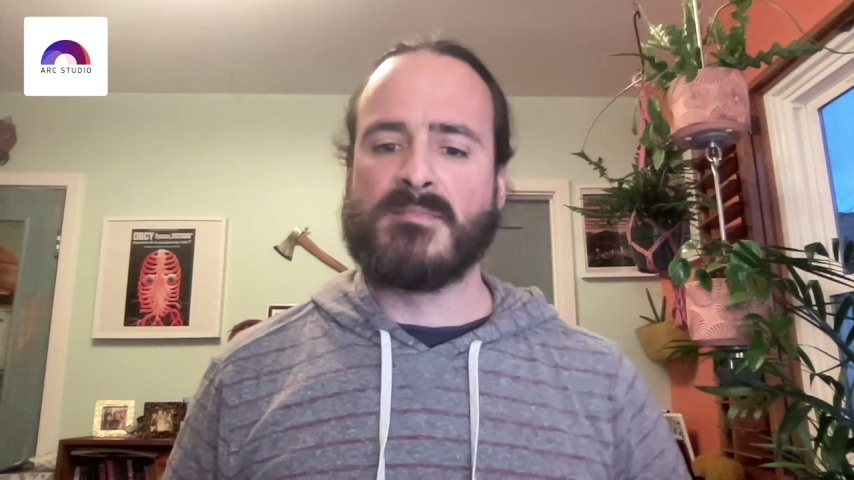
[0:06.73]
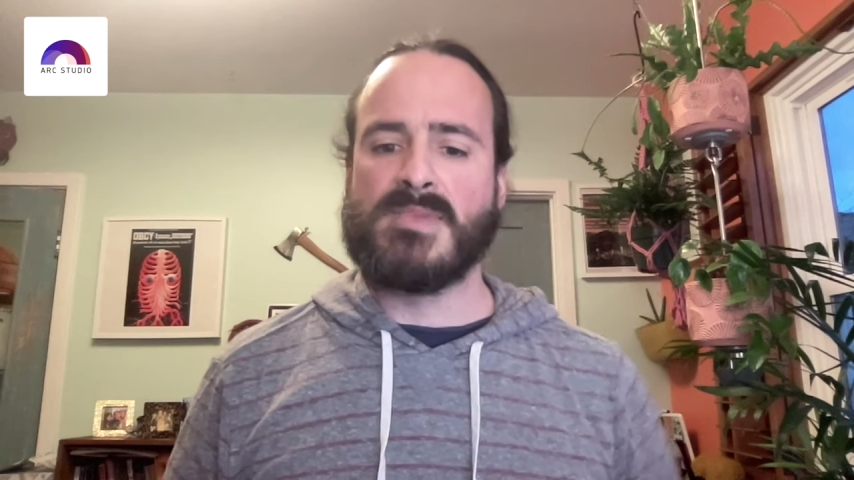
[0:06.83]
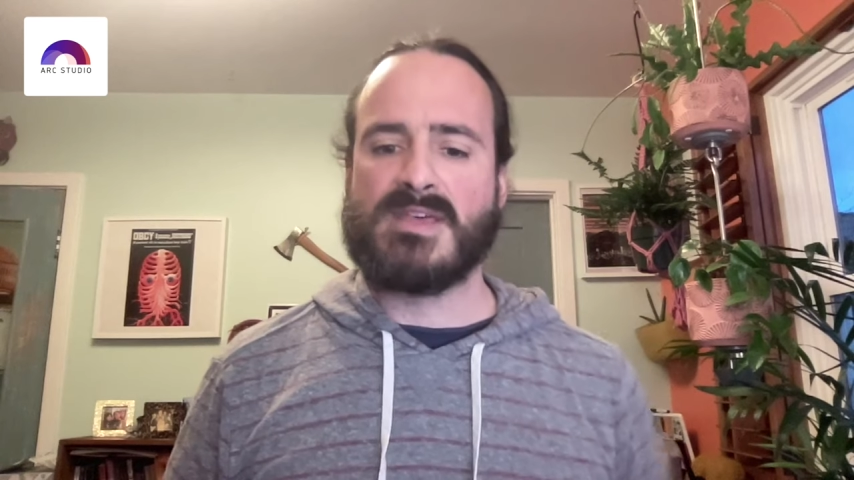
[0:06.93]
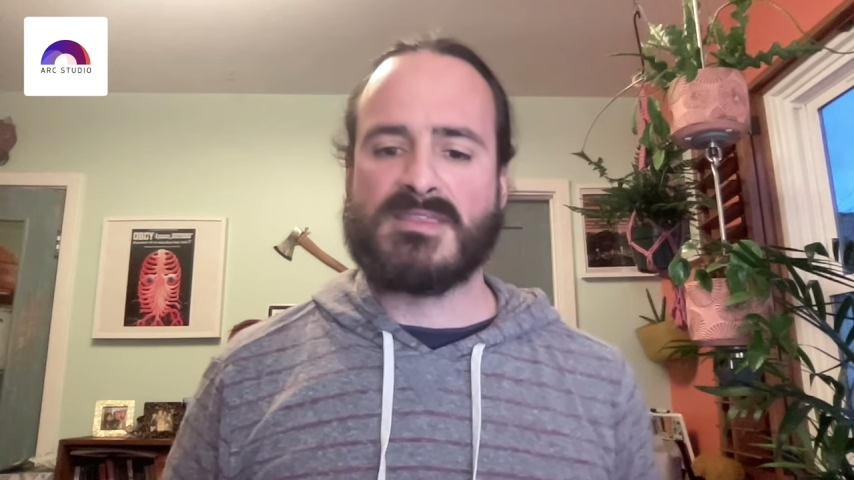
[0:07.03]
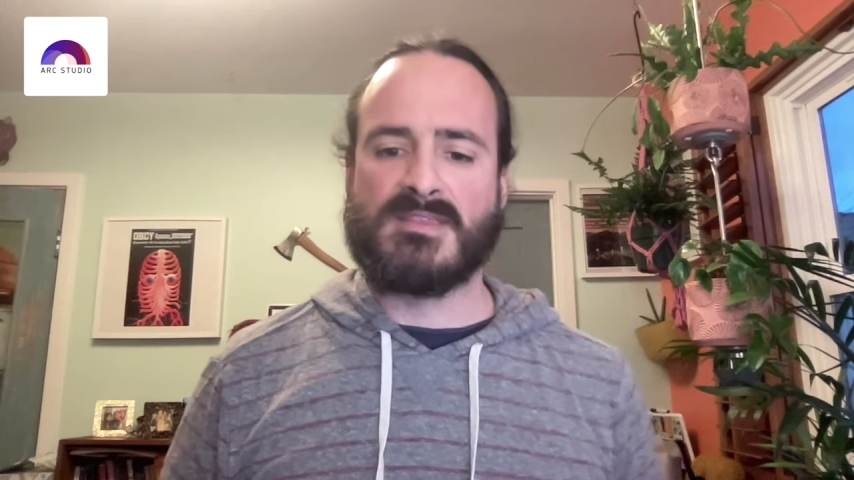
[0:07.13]
the
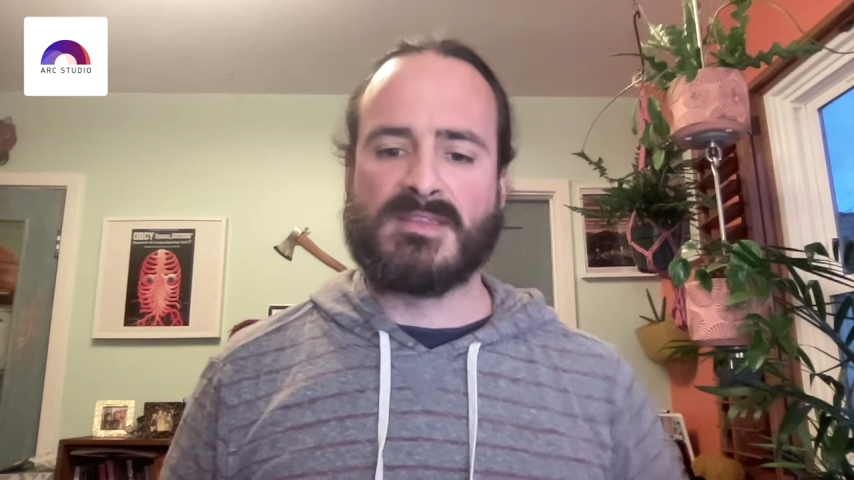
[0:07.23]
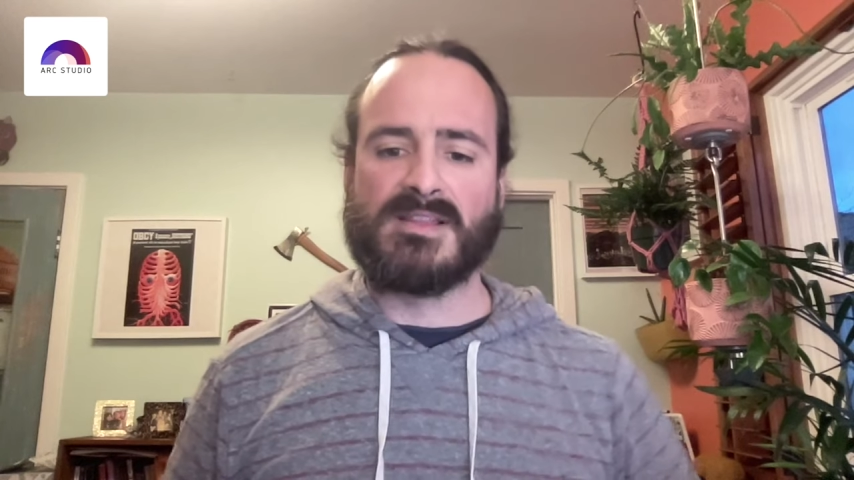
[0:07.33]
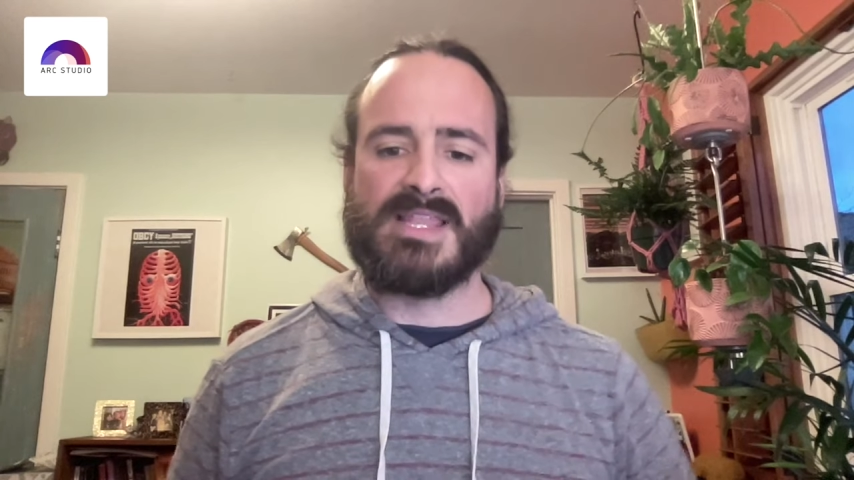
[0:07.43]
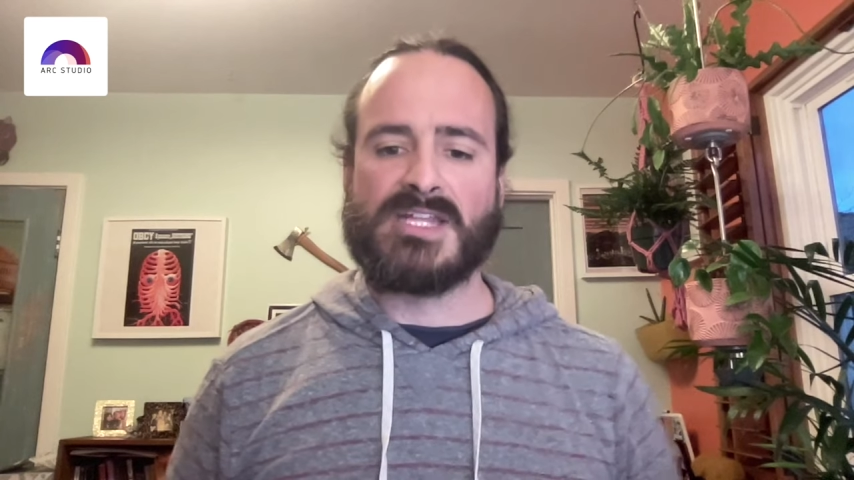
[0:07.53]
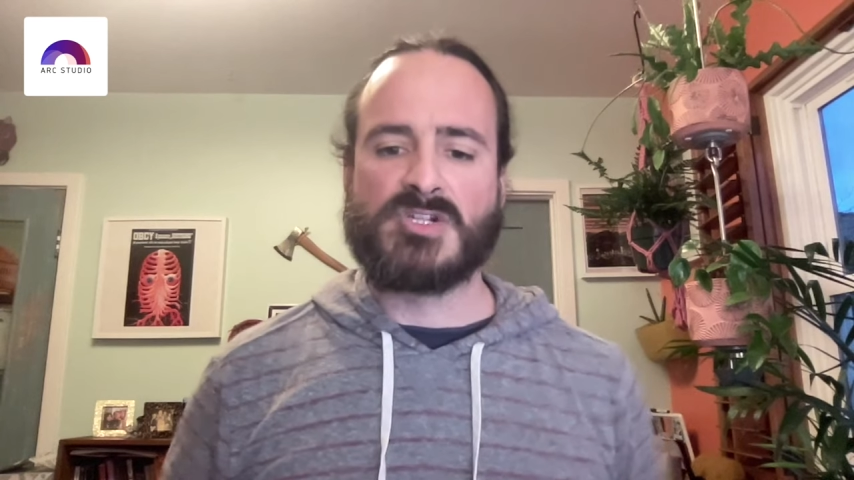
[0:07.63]
myth,
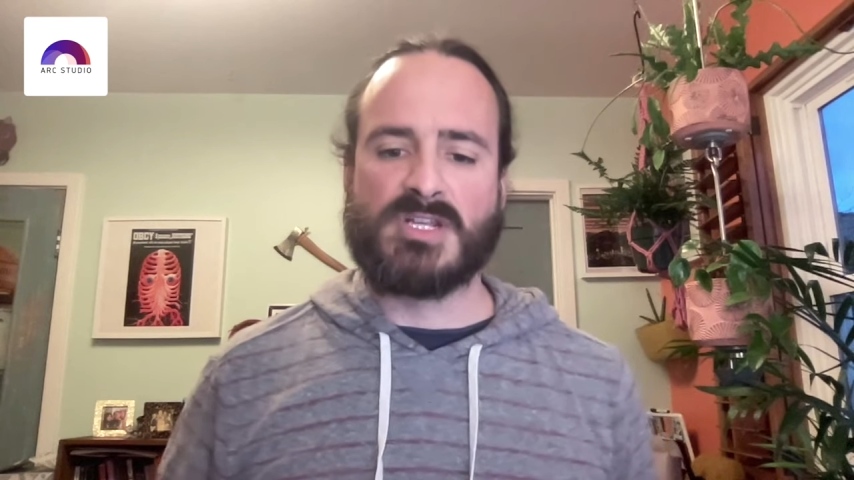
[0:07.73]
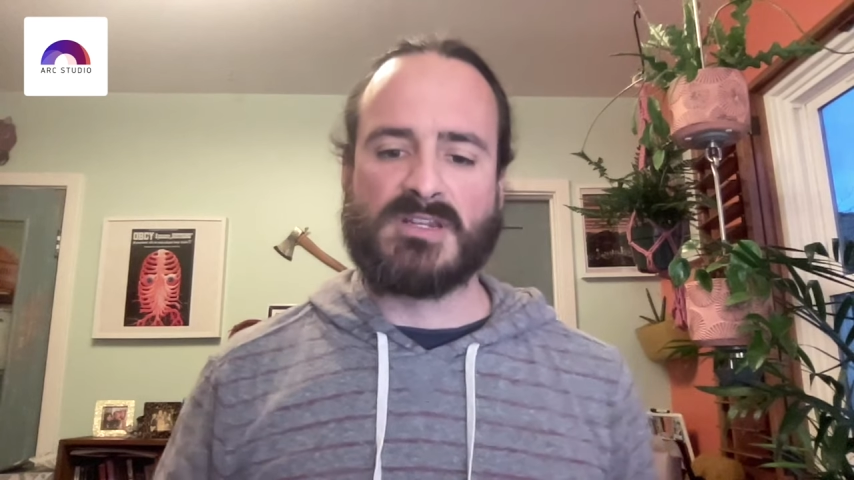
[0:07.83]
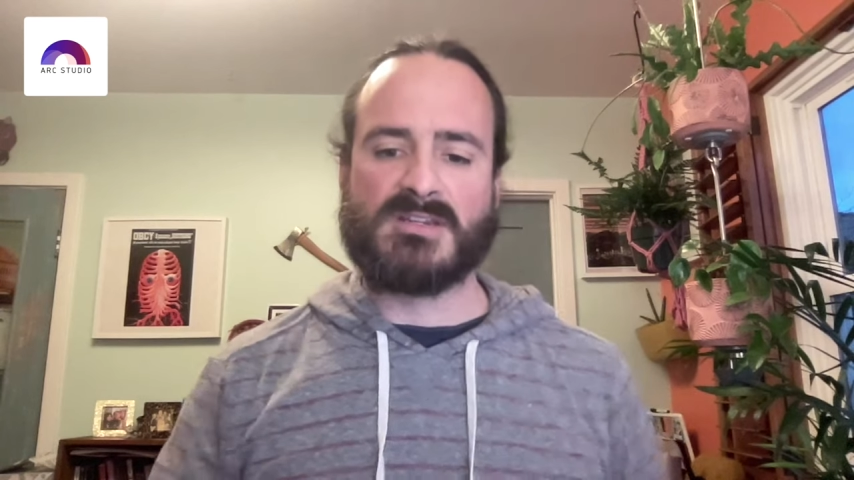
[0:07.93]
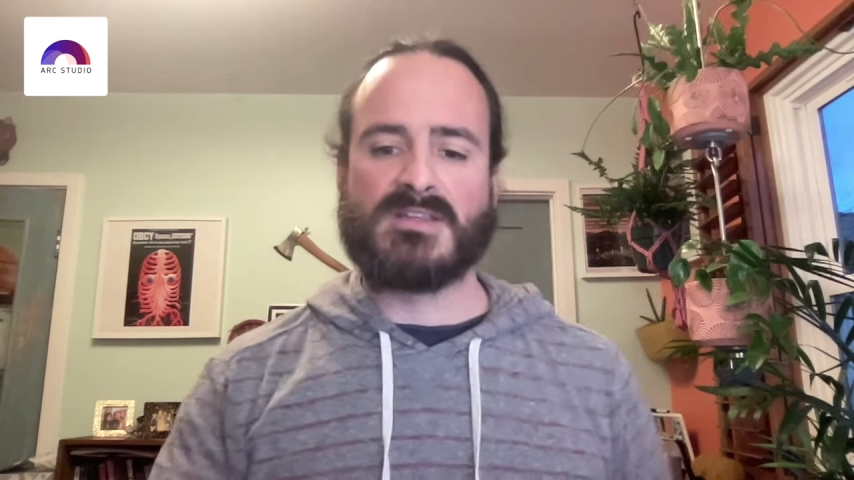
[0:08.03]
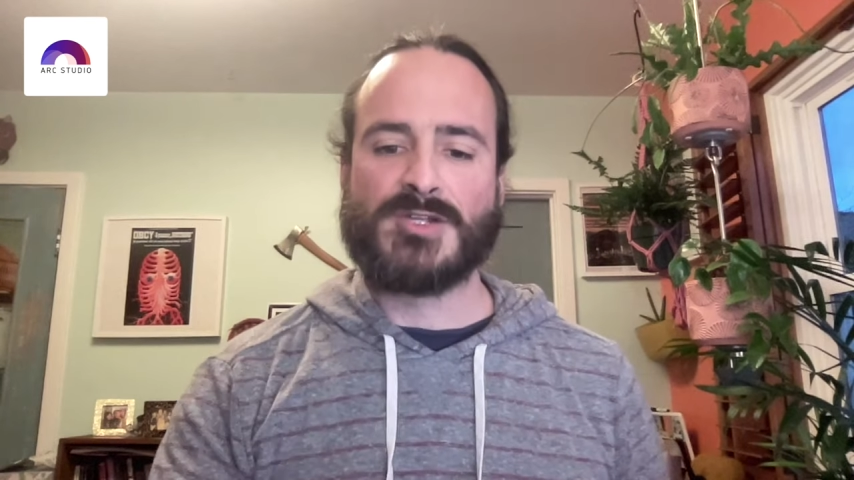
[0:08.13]
the
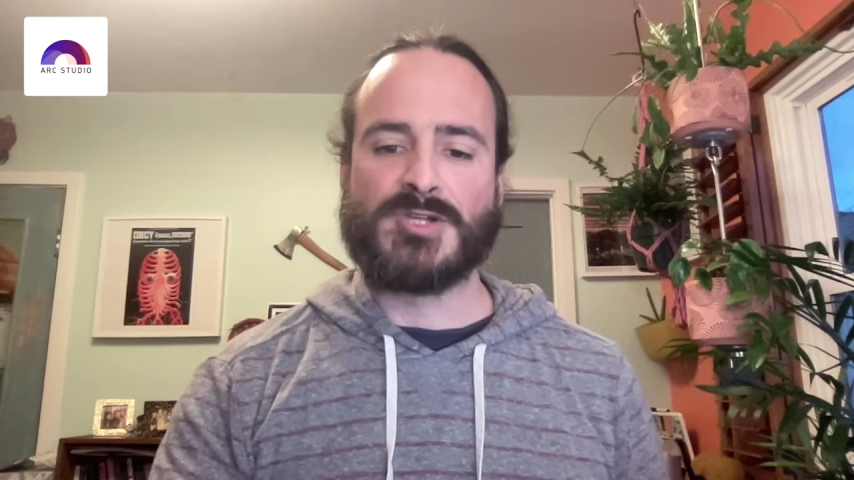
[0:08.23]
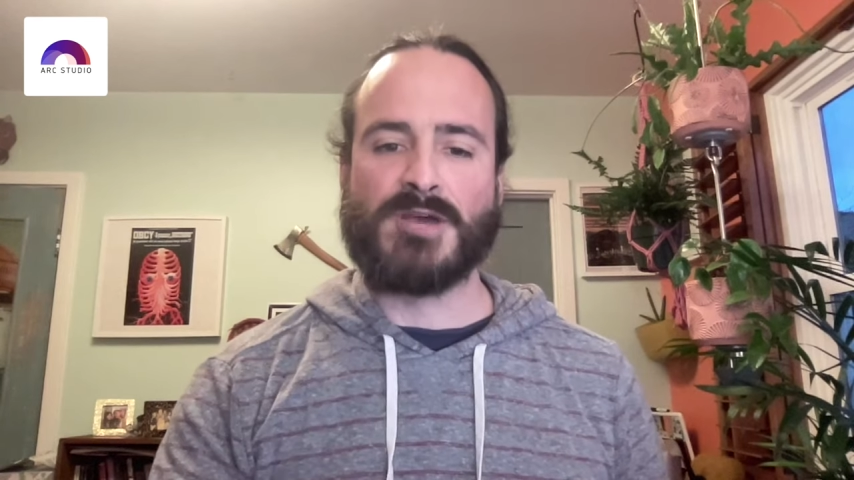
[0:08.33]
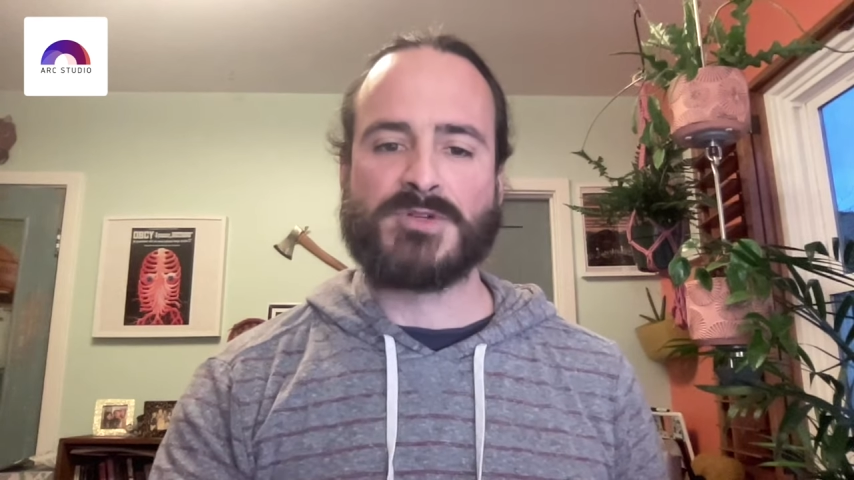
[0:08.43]
legend, Tom